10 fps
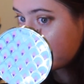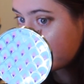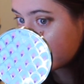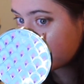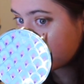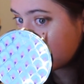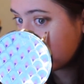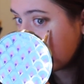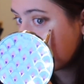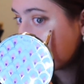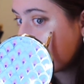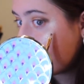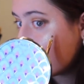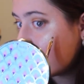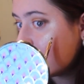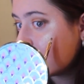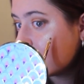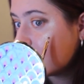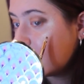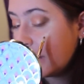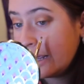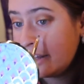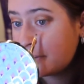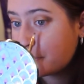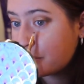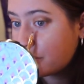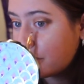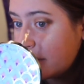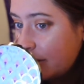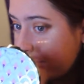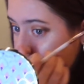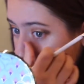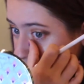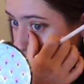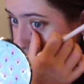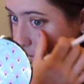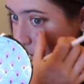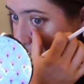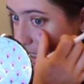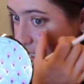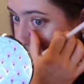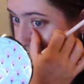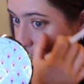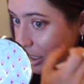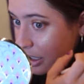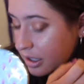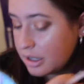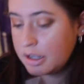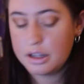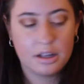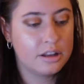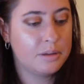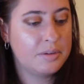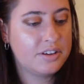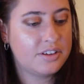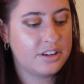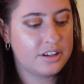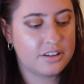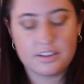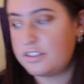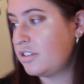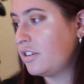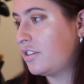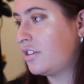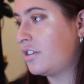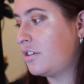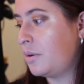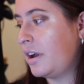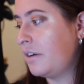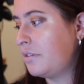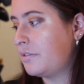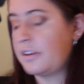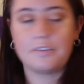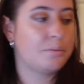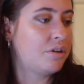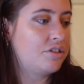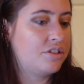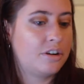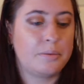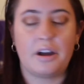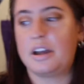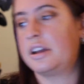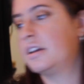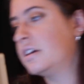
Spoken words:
But for the most part, it's pretty fallout free. Let me see, does it just, do I have a fluffy brush nearby?